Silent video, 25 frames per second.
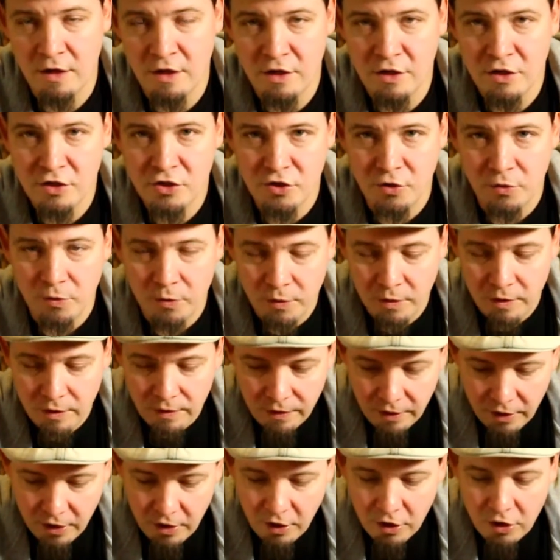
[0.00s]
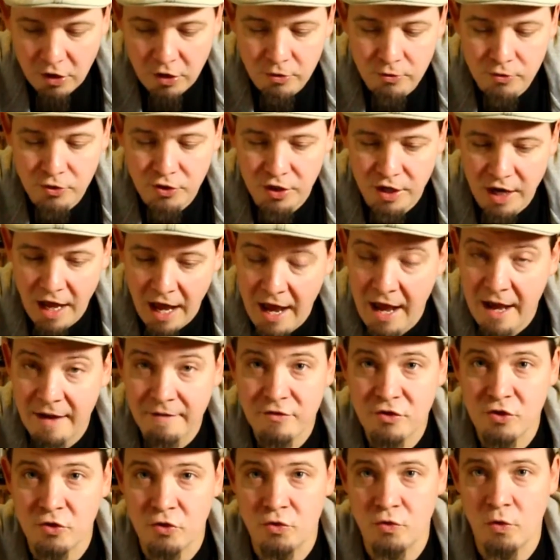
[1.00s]
So the conclusion I have
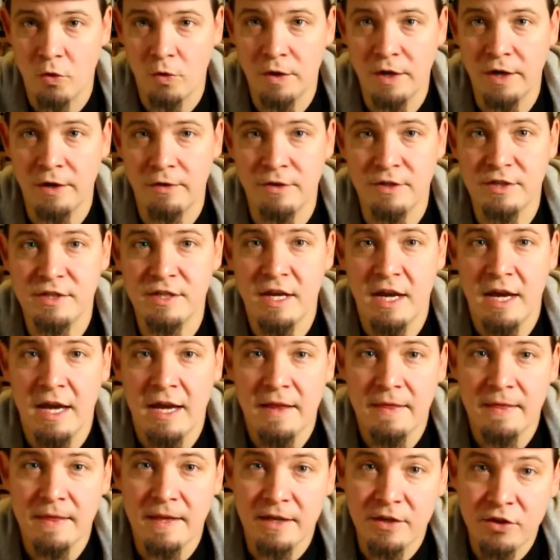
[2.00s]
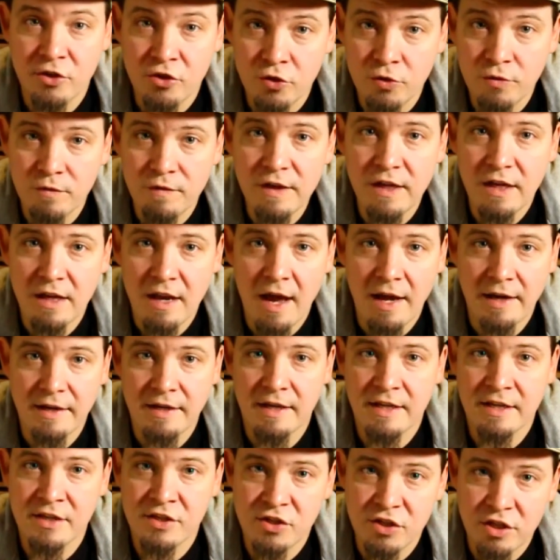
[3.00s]
to draw here is that UV light
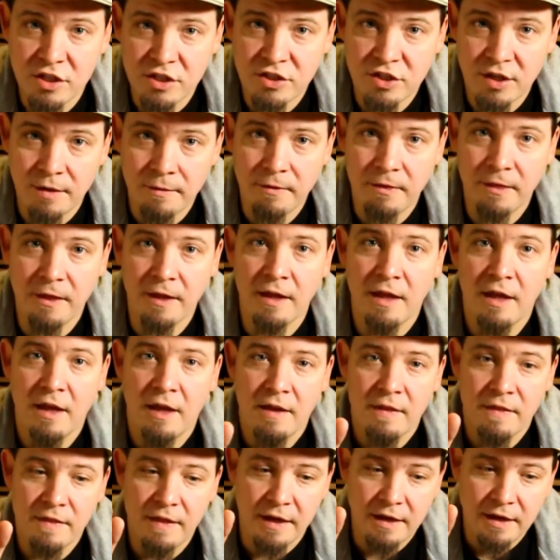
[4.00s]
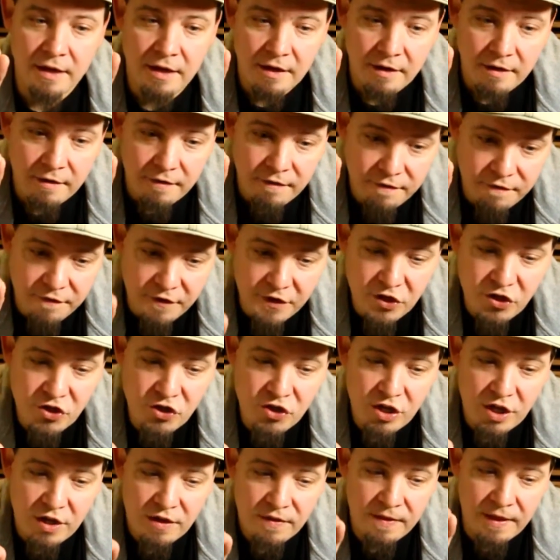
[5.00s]
is not something that
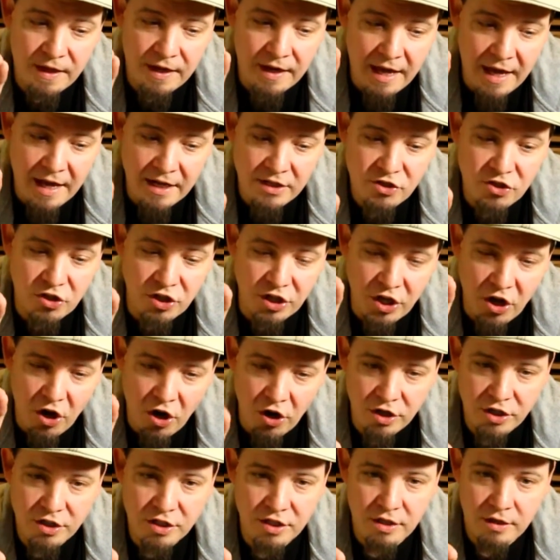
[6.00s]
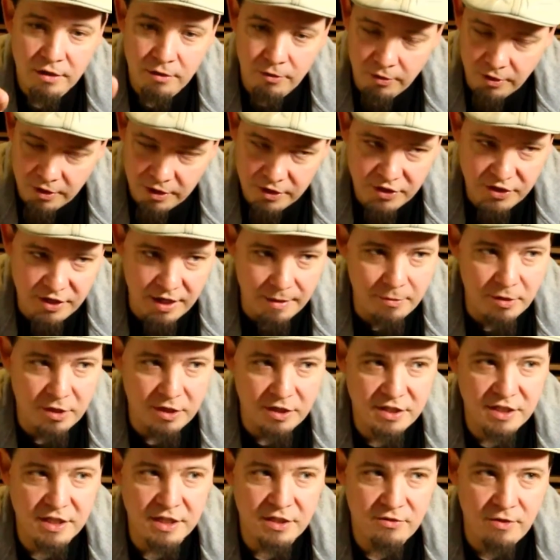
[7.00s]
fish that actually hunt, or salmon and
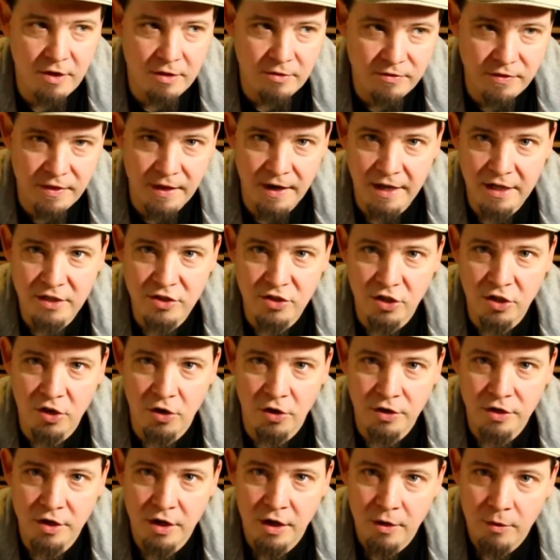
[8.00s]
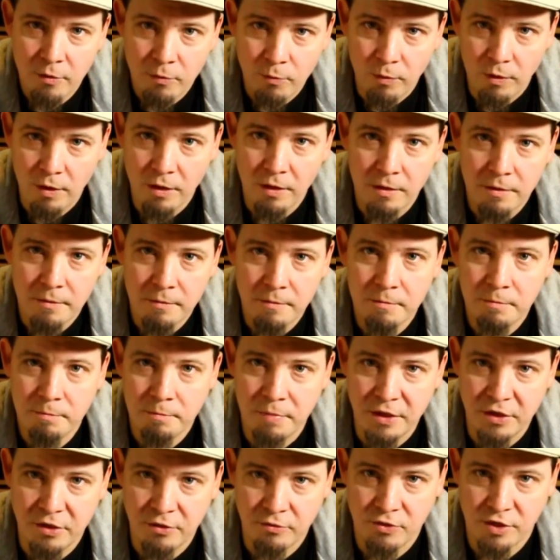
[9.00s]
sea trout that actually hunt, will be
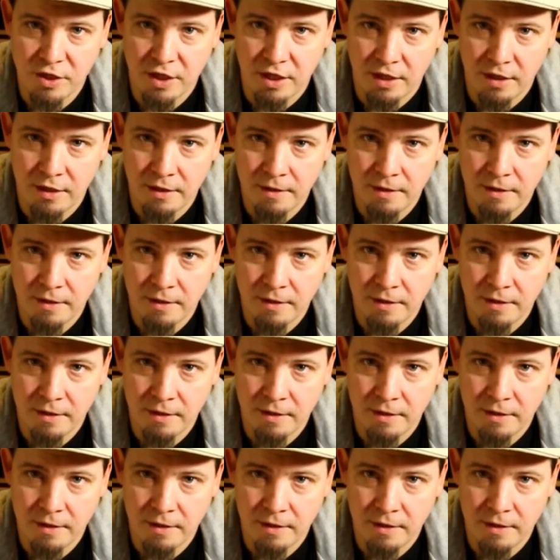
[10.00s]
using.